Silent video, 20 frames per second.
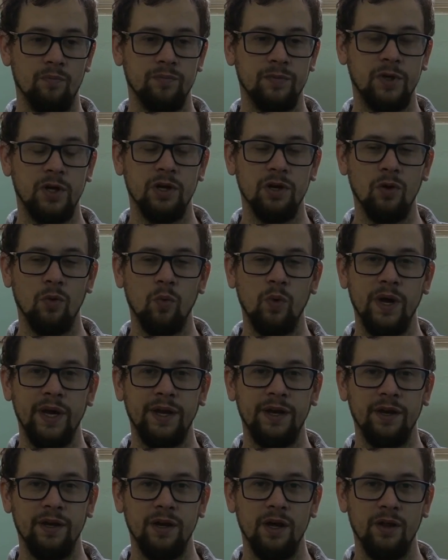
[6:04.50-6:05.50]
gonna
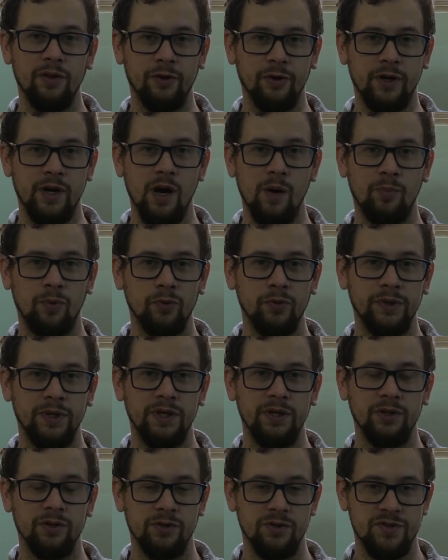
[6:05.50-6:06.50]
wait another couple
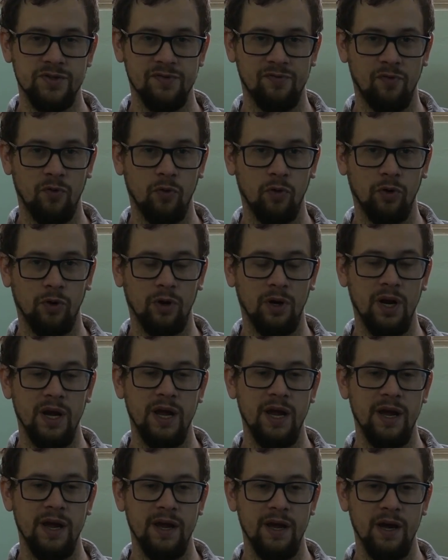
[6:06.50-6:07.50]
years for
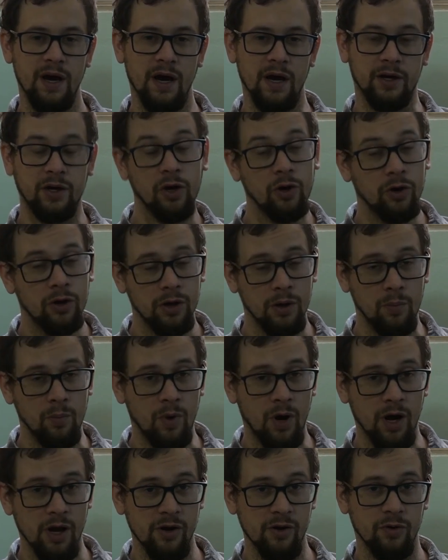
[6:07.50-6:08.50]
a current
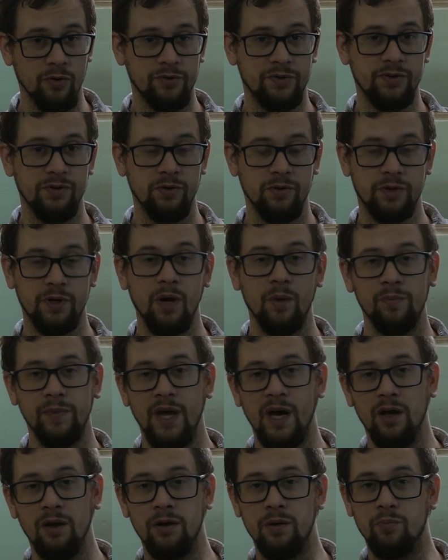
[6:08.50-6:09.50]
model to come
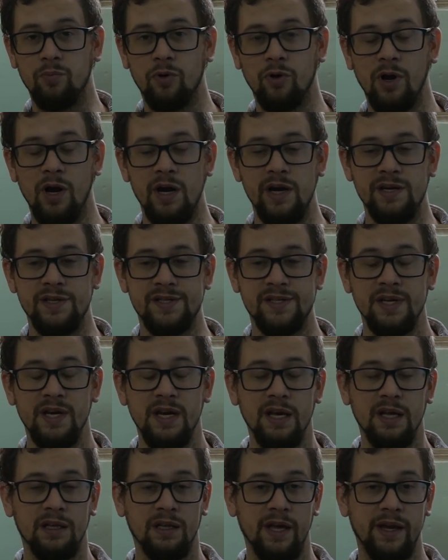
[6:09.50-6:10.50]
down in price,
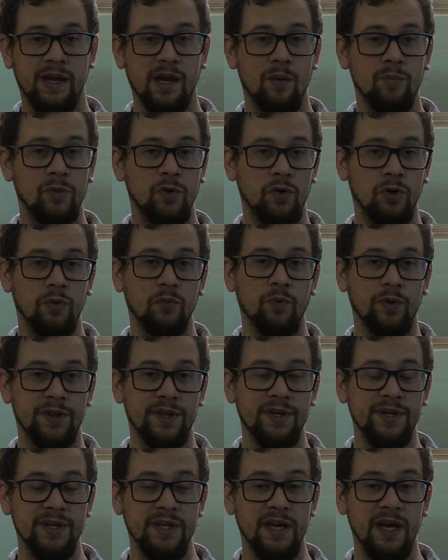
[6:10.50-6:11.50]
like I'm doing with
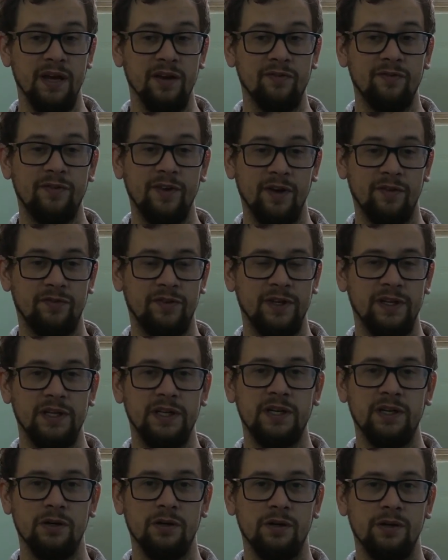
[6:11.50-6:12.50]
the D850.
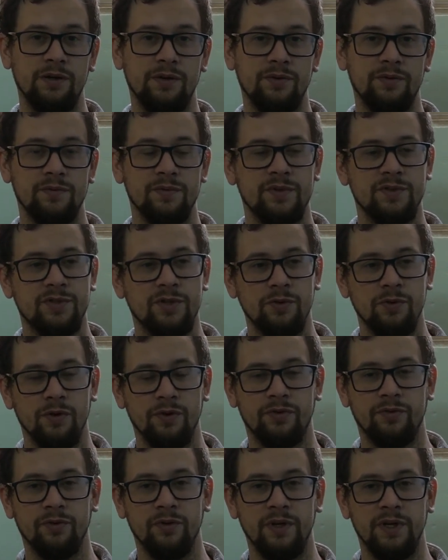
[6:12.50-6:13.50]
Here in 2 or
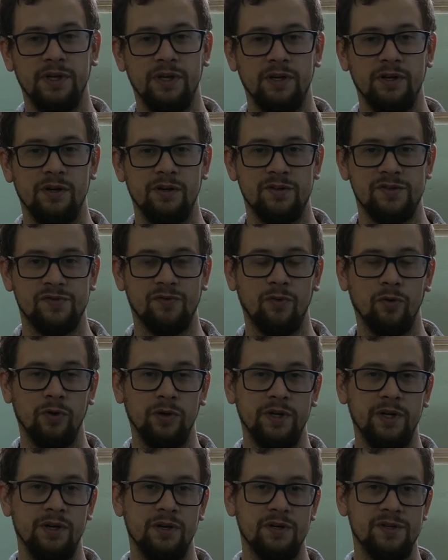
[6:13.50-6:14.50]
3 years, 4
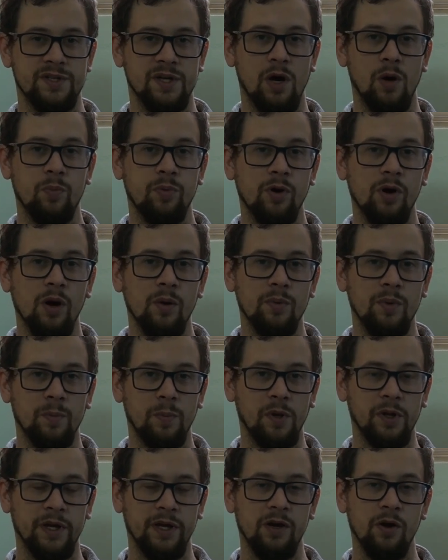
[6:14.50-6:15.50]
years, I'll
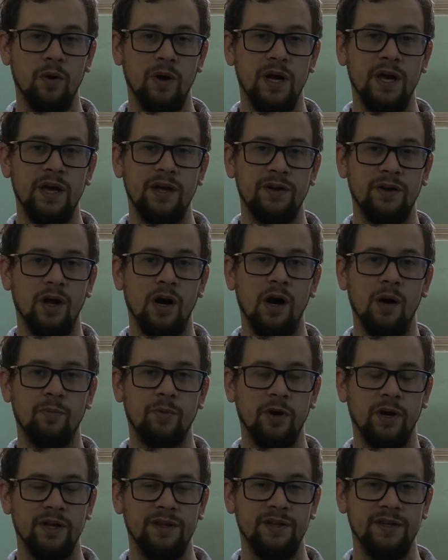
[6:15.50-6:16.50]
probably go ahead and
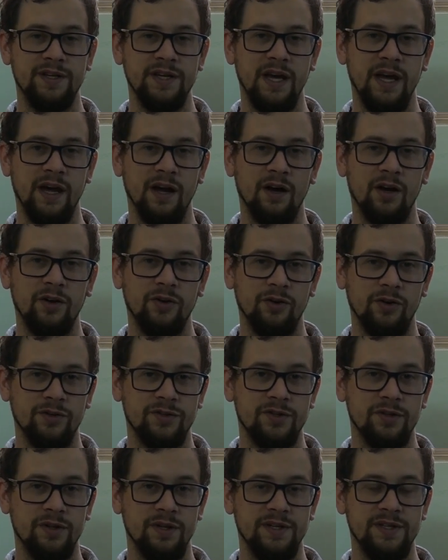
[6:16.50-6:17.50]
upgrade the D800
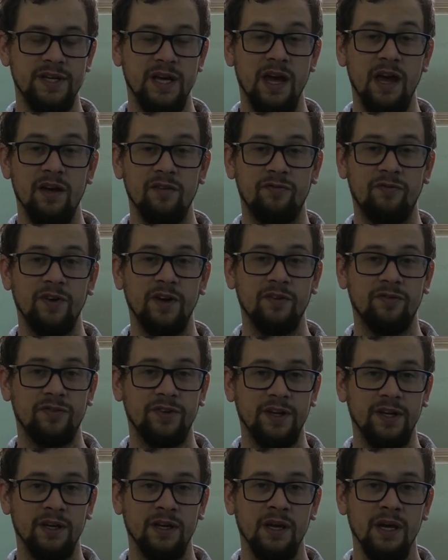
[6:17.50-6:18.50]
to the
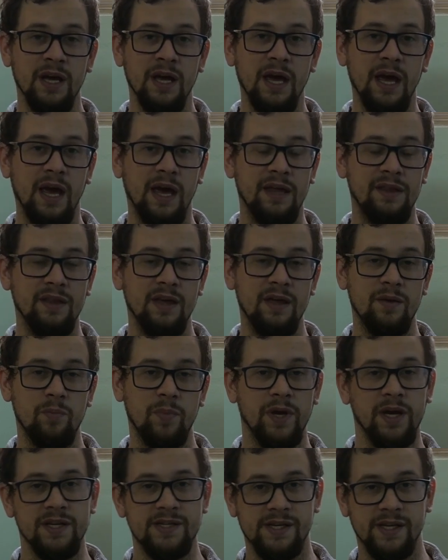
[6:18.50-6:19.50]
D850, and then
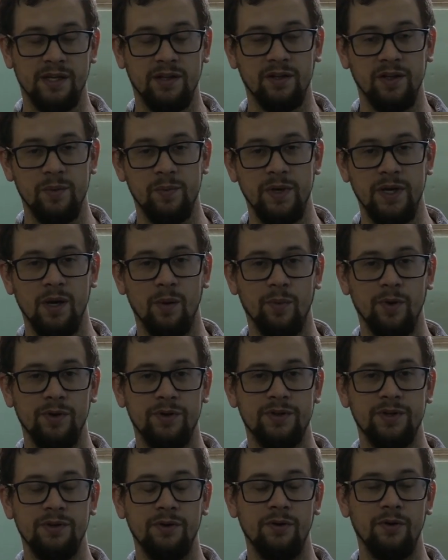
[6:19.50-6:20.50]
basically be able
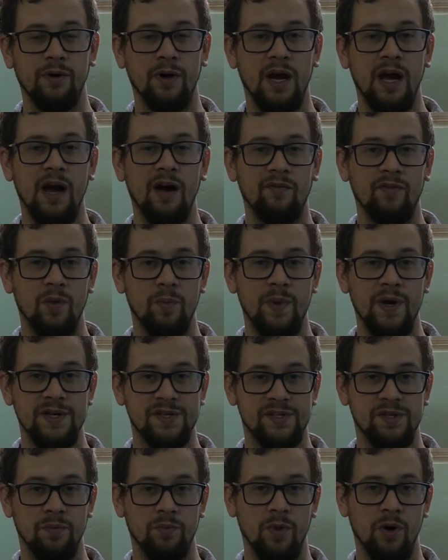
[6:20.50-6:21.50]
to have the
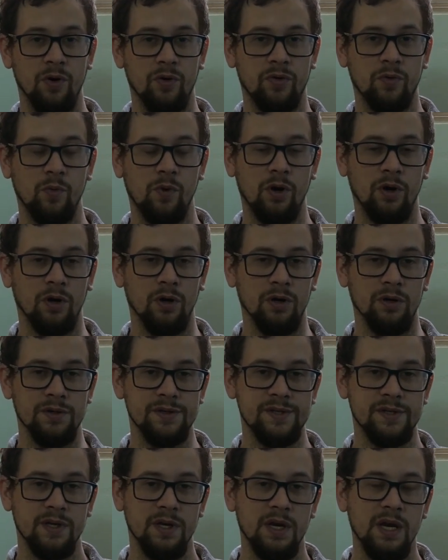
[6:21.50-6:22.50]
best of both
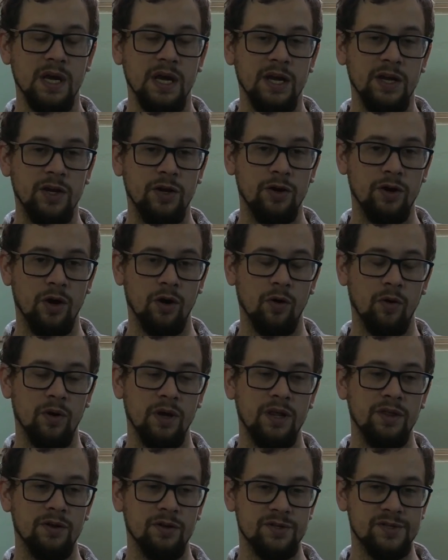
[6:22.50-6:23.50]
worlds. You know,
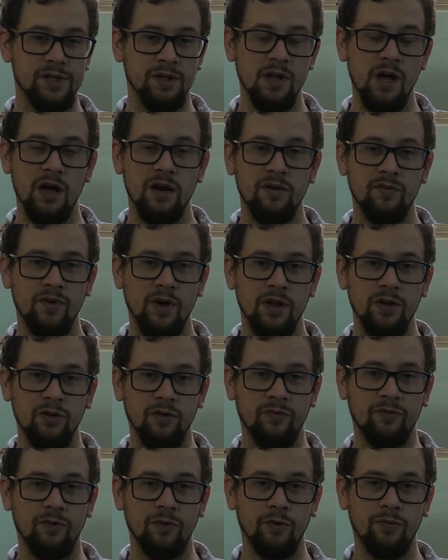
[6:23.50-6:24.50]
there's a lot of other
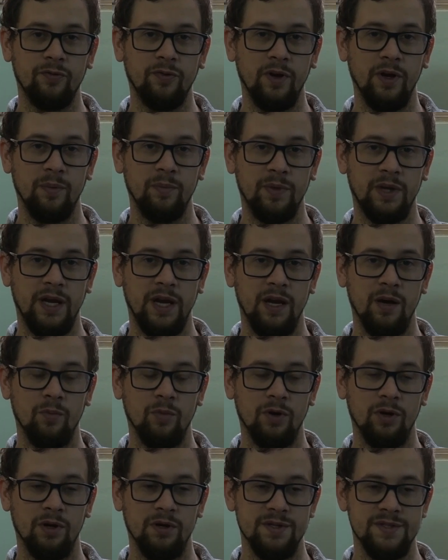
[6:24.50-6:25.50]
full frame
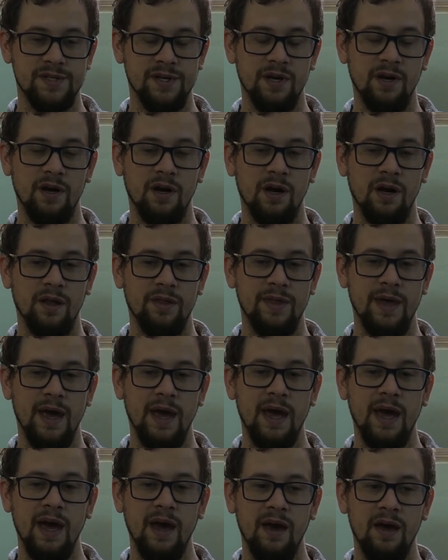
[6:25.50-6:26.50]
cameras
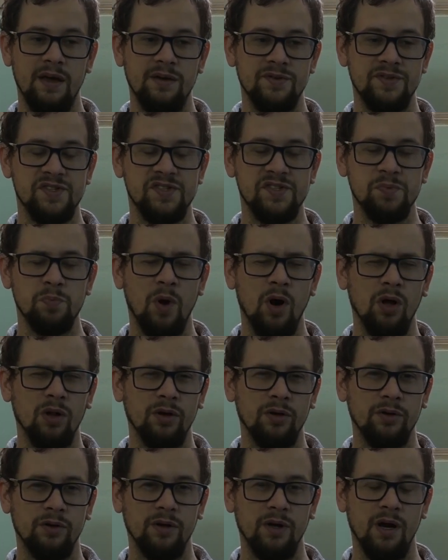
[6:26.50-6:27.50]
that had
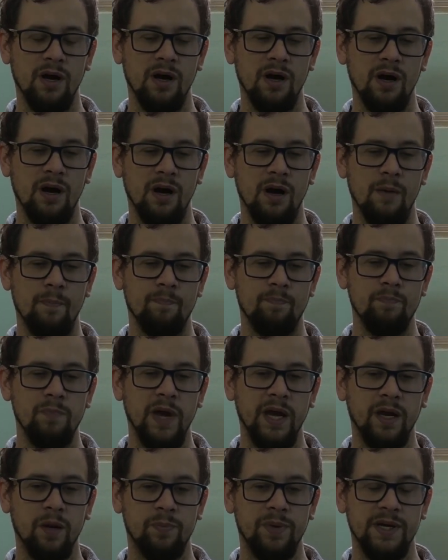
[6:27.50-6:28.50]
smaller
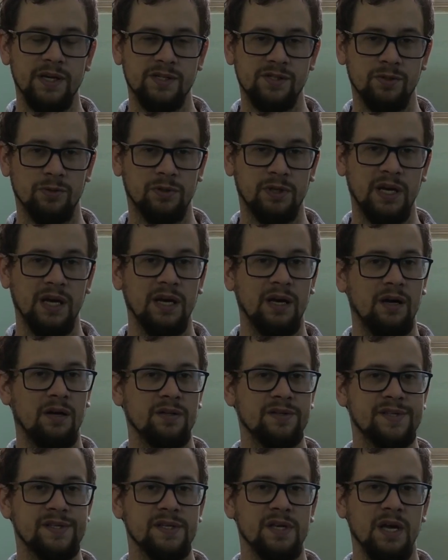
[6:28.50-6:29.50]
megapixel
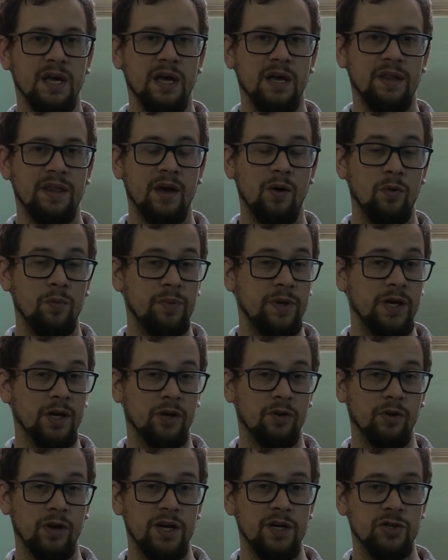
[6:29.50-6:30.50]
counts that would be a
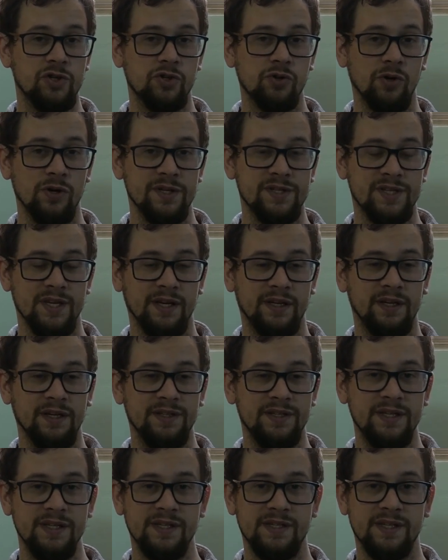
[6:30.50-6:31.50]
great choice, like a
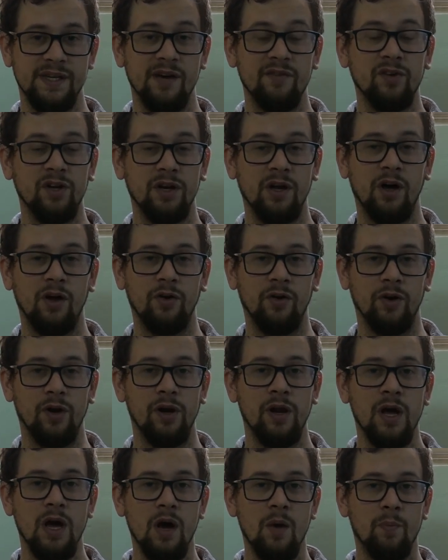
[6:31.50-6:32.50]
D700,
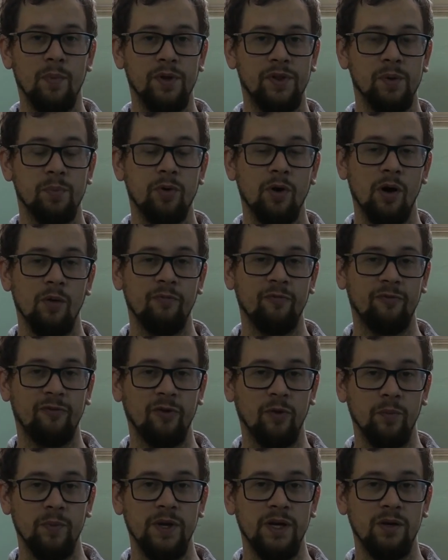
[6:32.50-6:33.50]
but the problem
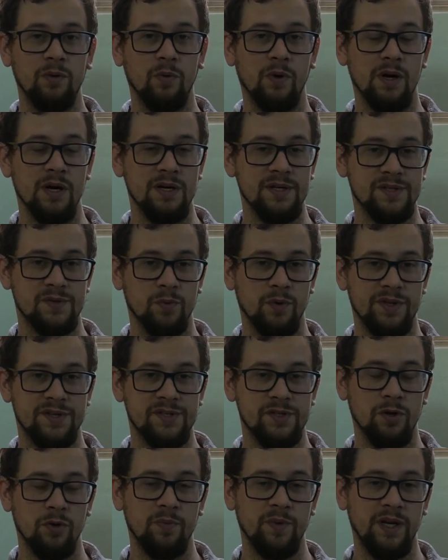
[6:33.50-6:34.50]
for me was with
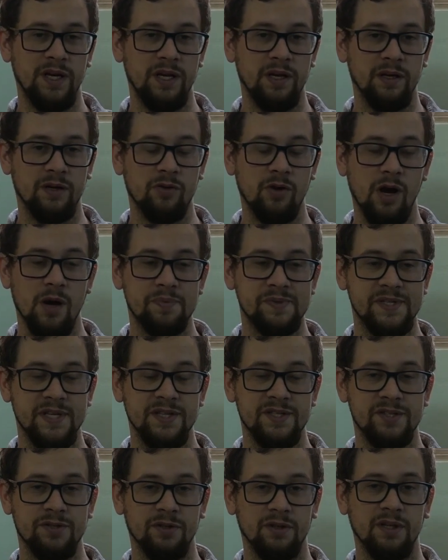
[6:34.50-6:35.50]
so many crop
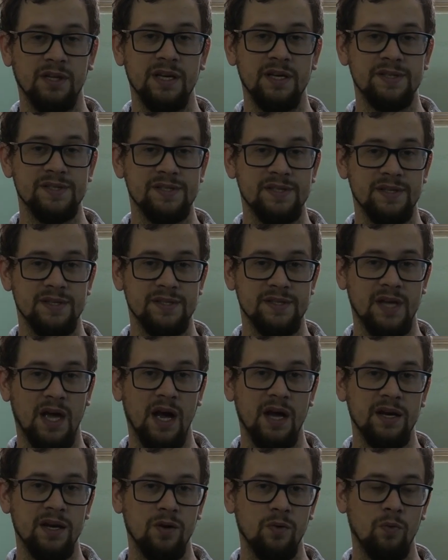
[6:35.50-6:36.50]
sensor lenses,
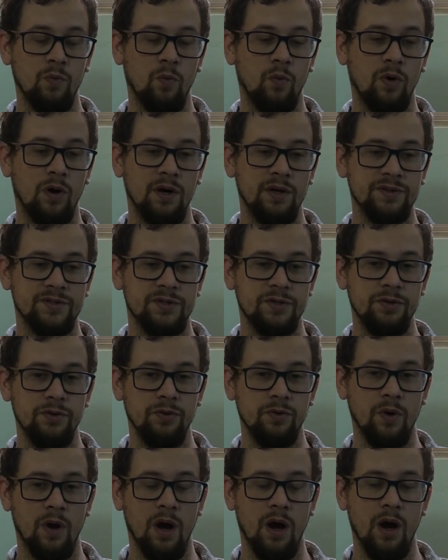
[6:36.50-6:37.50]
I didn't want
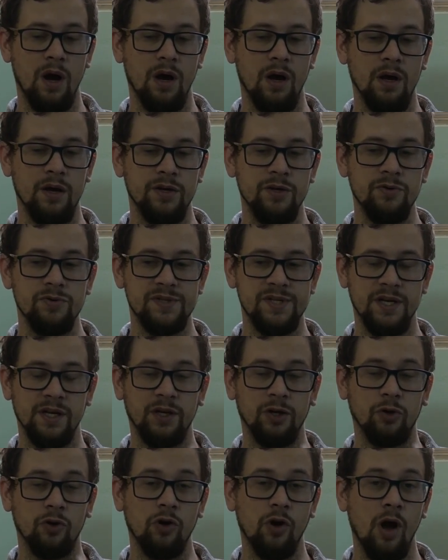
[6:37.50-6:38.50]
to use it
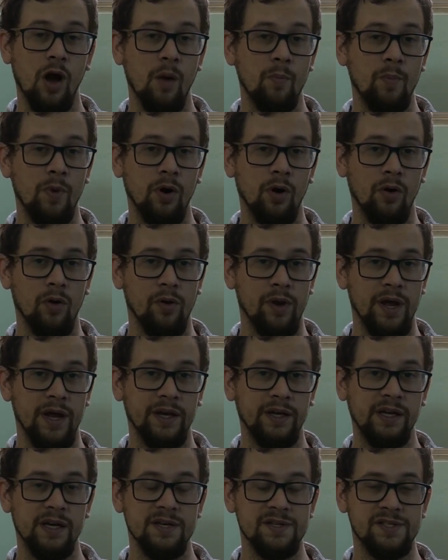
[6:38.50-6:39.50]
in crop mode
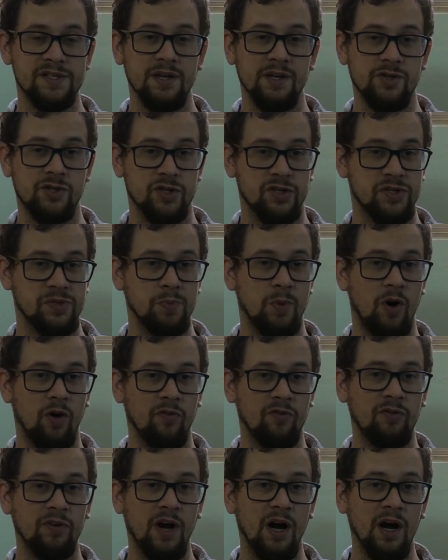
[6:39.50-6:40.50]
and get such a small
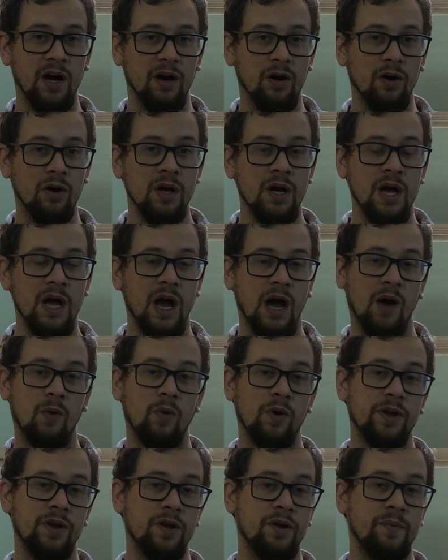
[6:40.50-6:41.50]
file. I
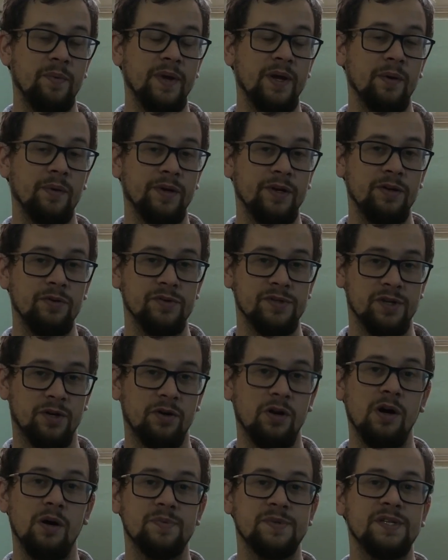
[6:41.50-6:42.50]
wanted to be able to use a
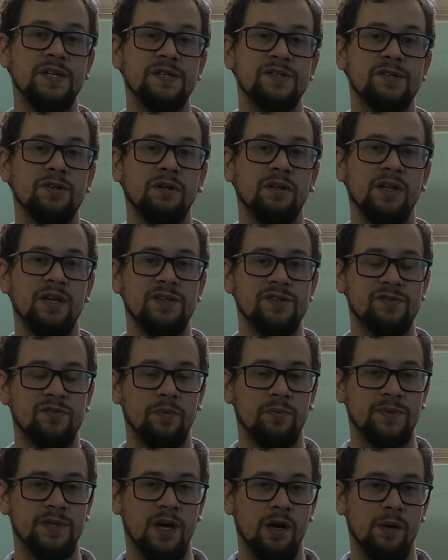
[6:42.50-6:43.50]
crop sensor lens
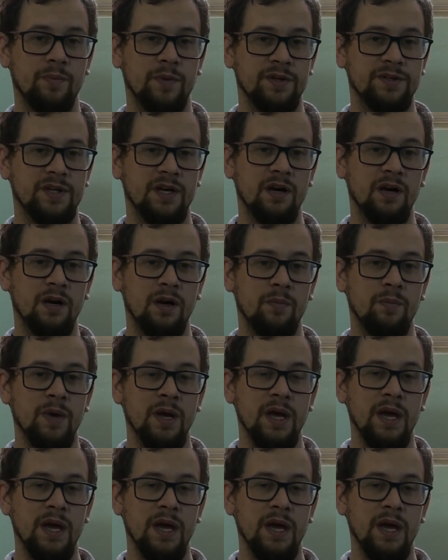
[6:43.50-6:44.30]
from time to time